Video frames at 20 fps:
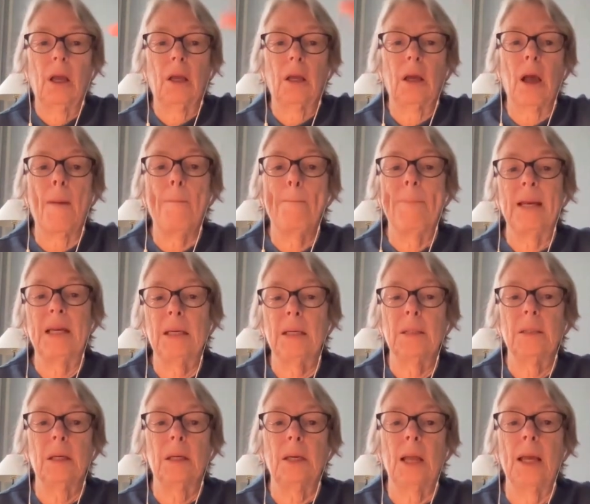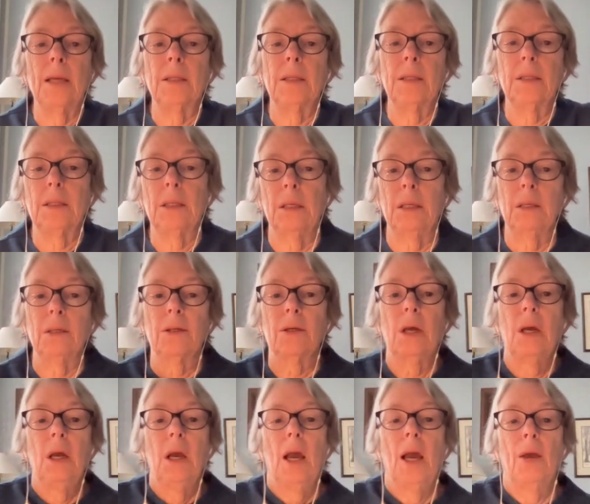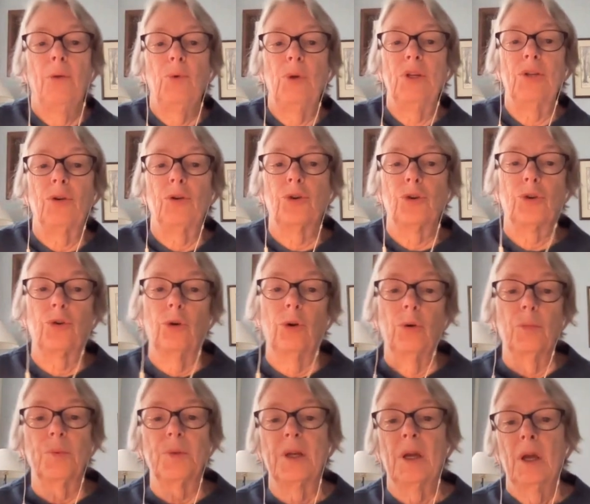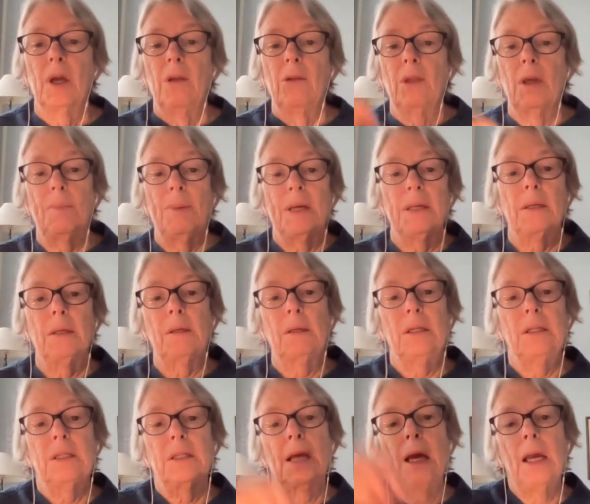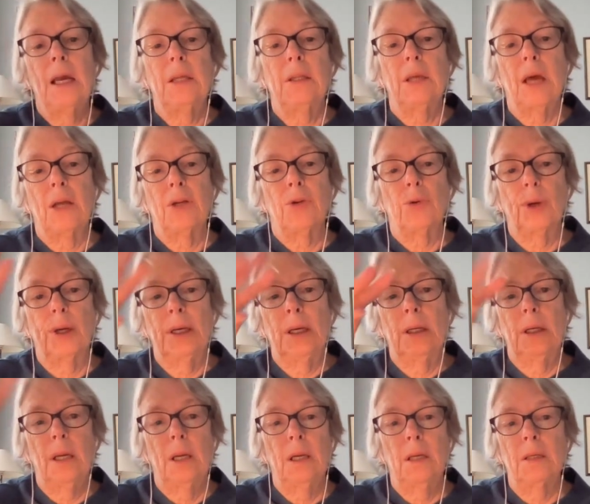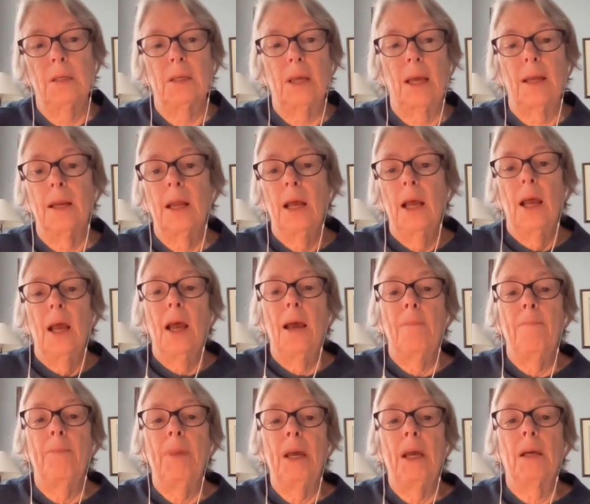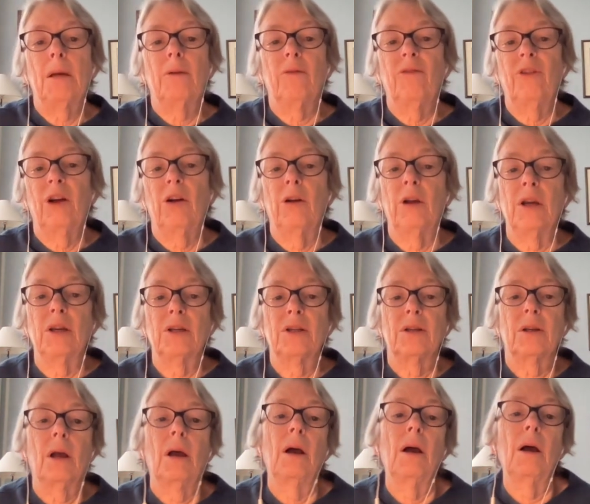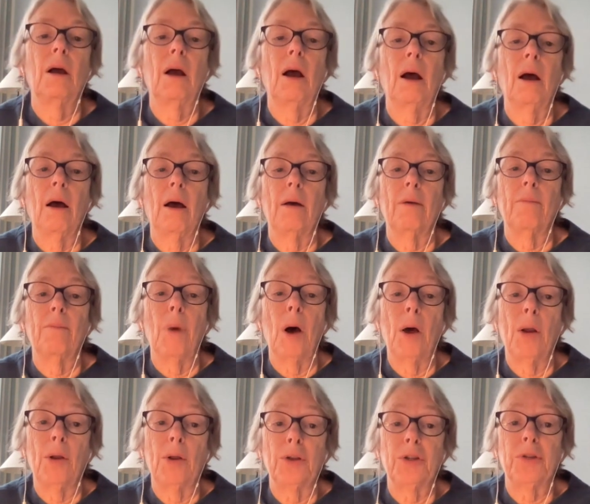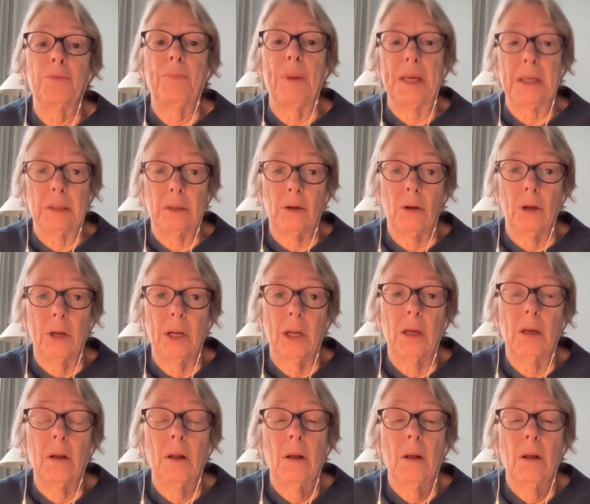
companies and entities and research groups that basically take that training data set and make various models based on it.